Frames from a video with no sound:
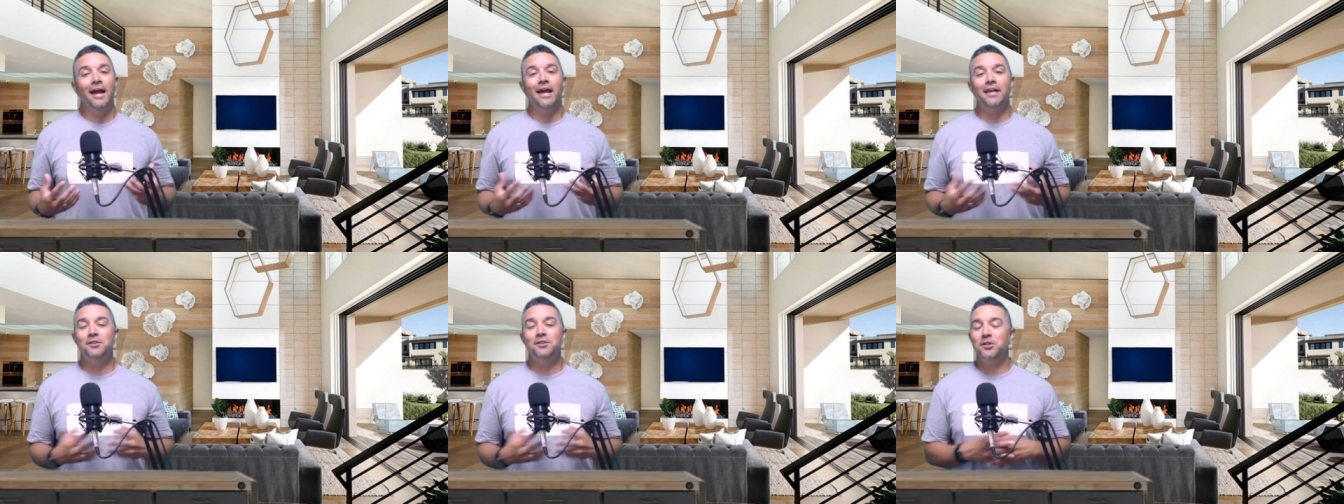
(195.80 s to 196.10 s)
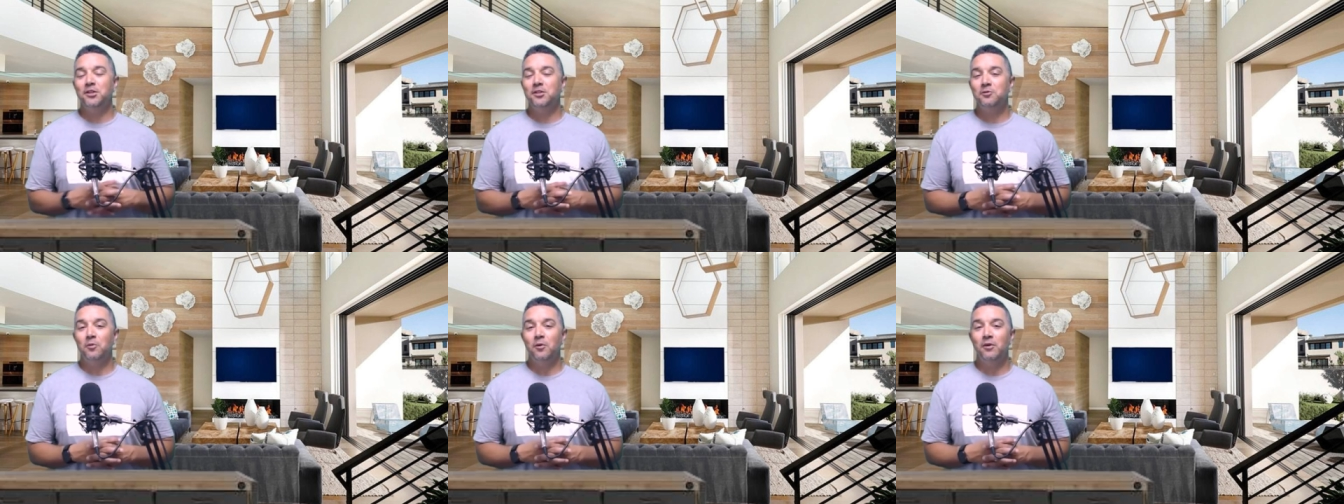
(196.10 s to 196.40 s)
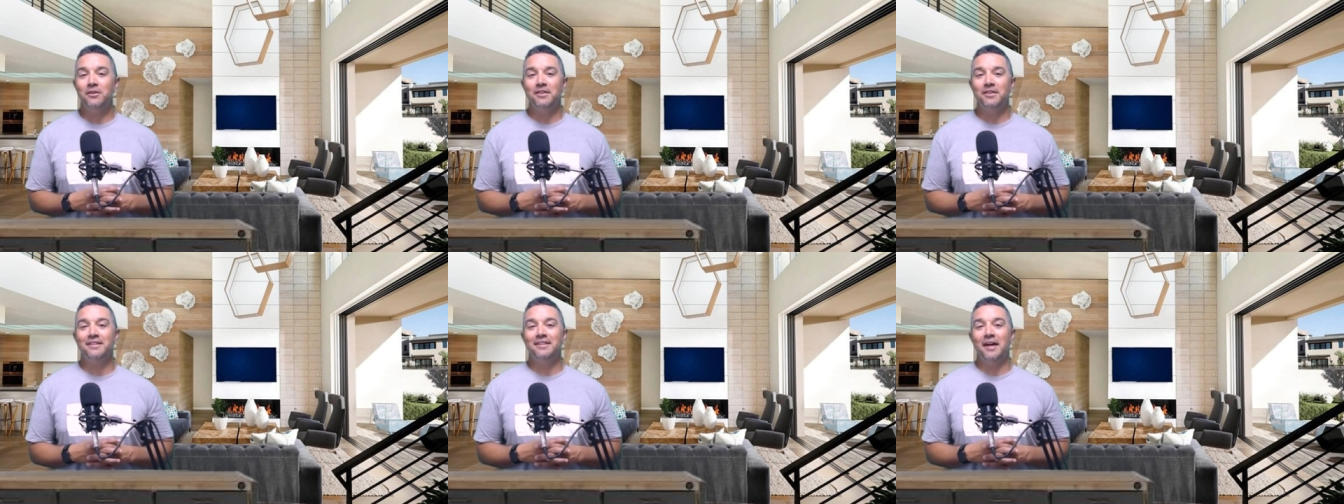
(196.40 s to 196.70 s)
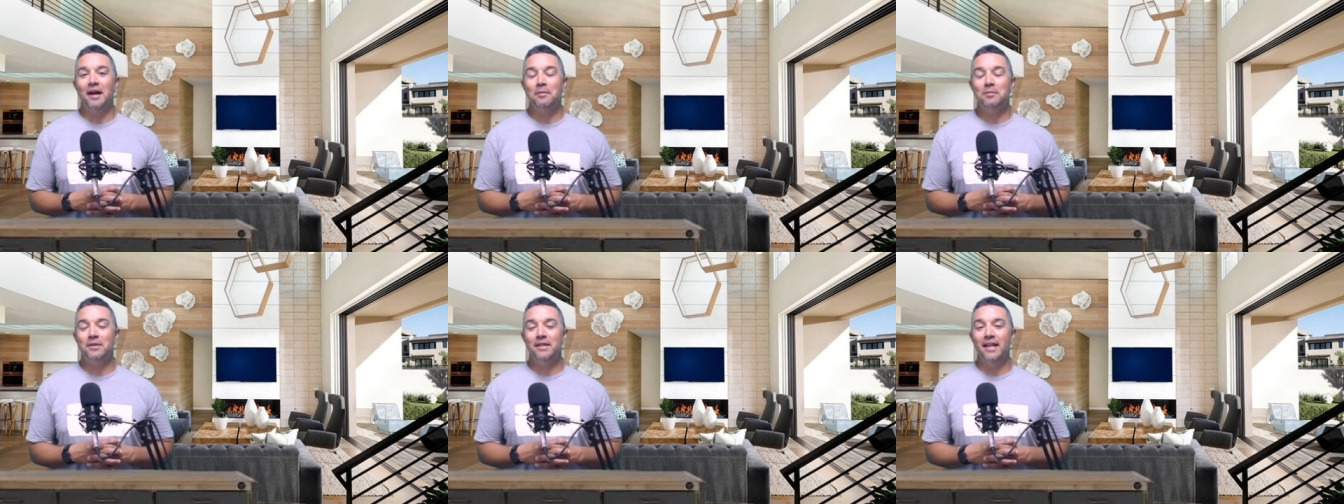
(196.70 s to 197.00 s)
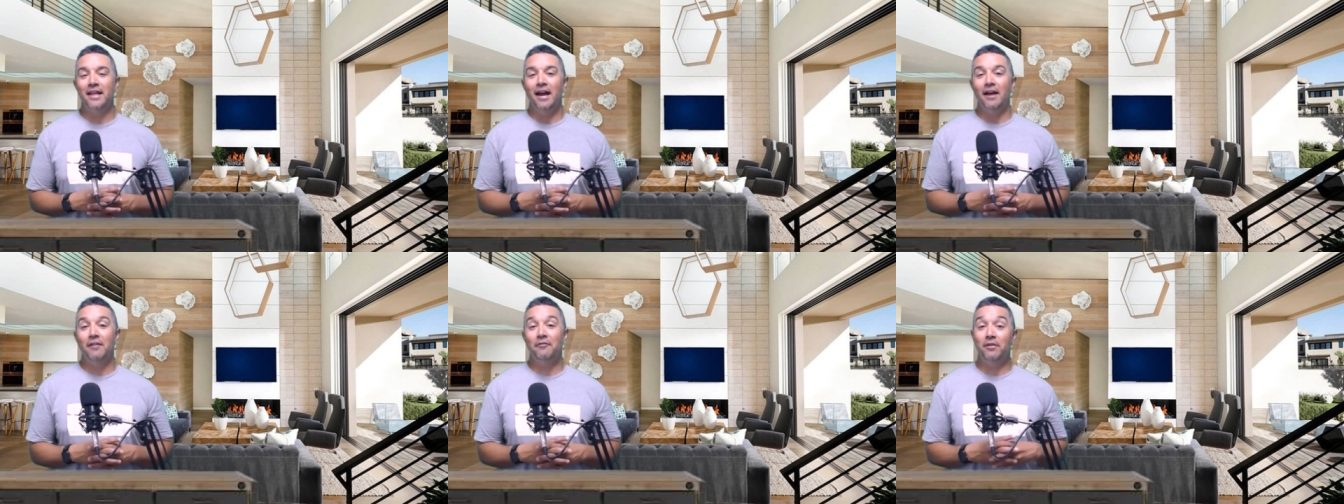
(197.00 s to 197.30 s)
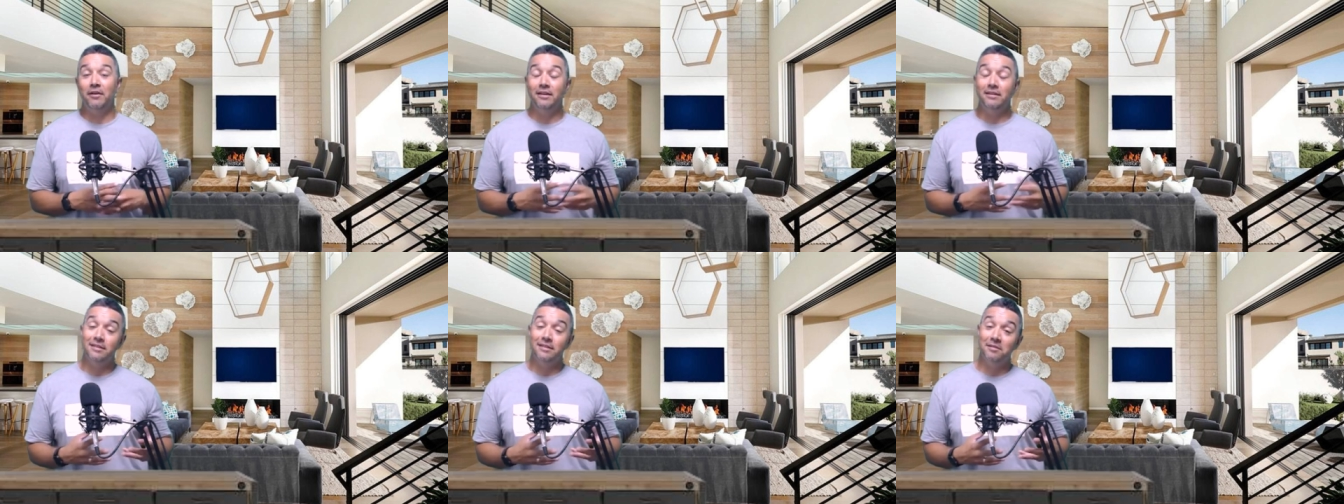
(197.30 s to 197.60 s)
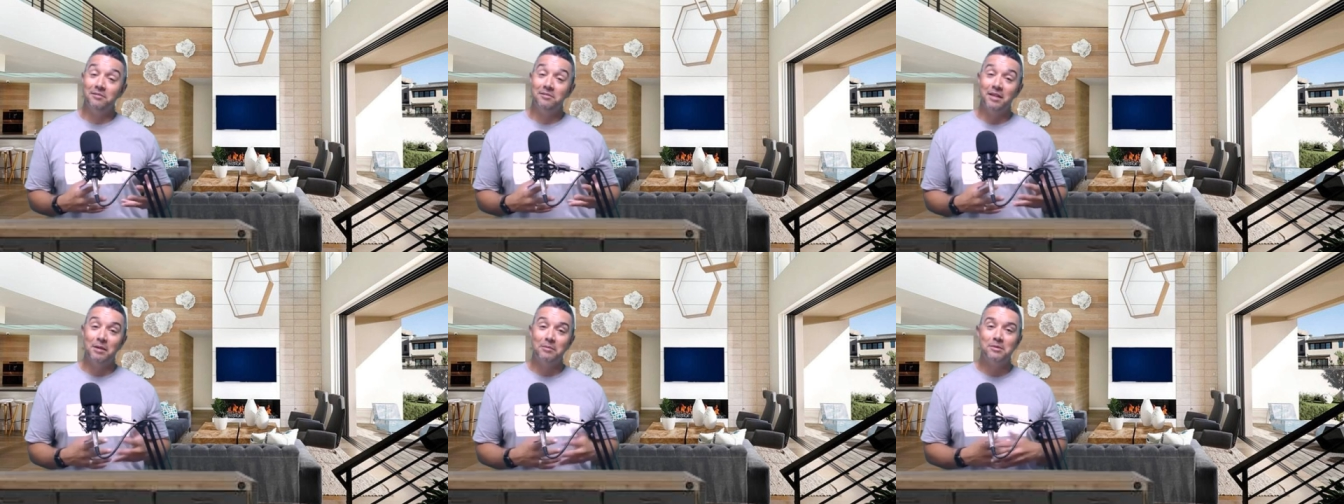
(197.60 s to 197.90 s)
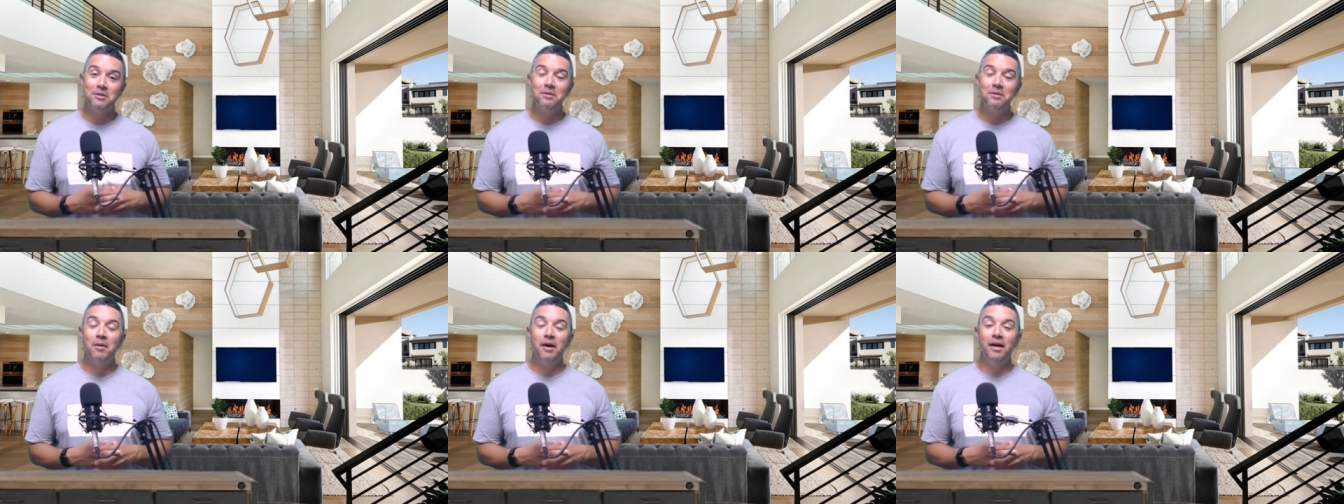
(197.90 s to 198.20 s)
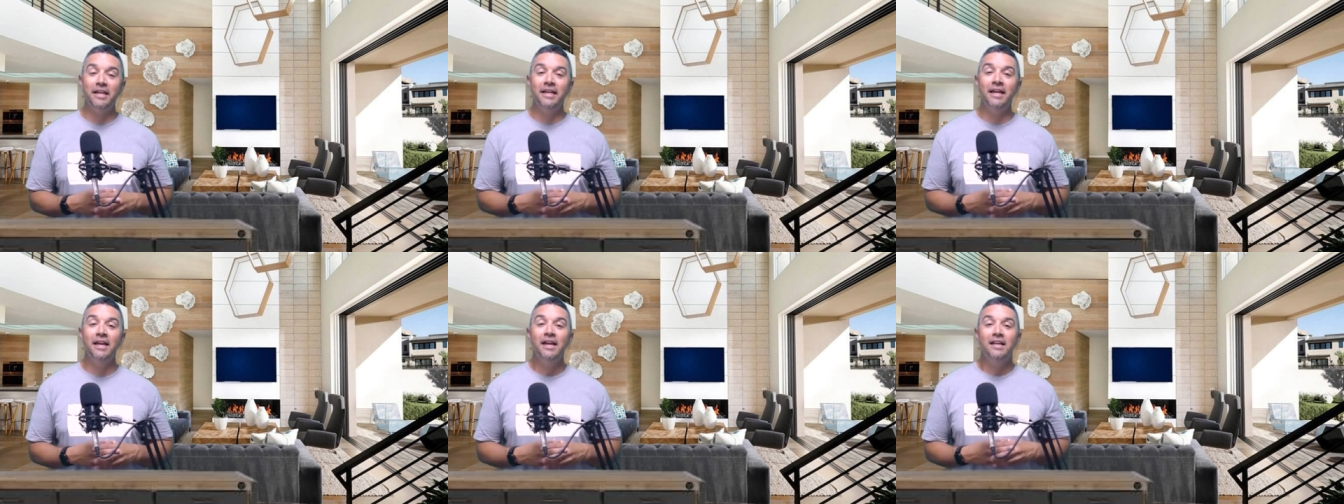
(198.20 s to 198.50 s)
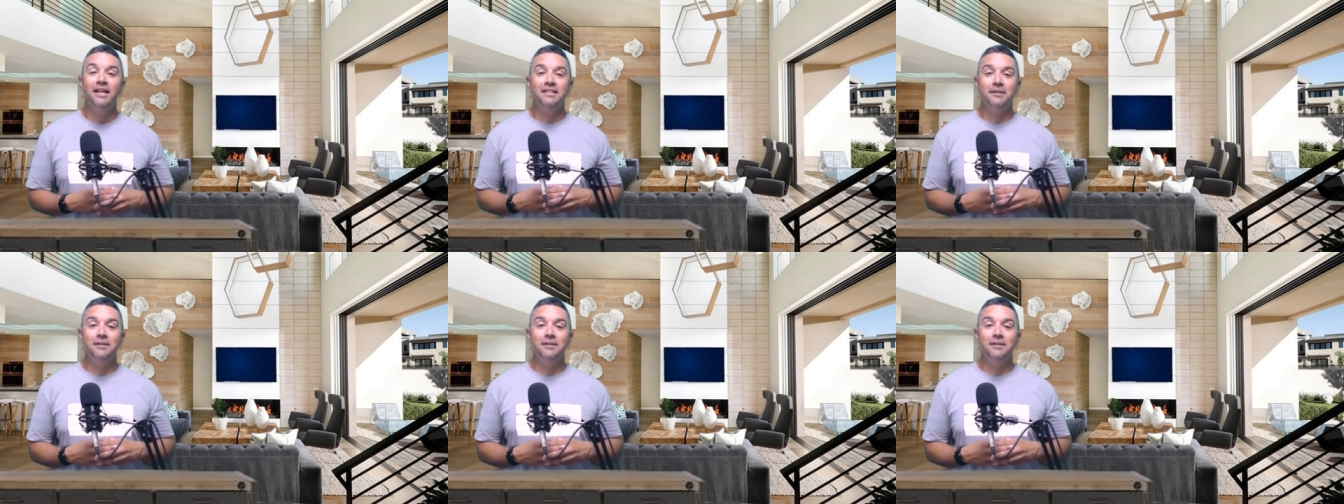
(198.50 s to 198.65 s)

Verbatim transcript: it's just worth the time and the effort and sometimes the money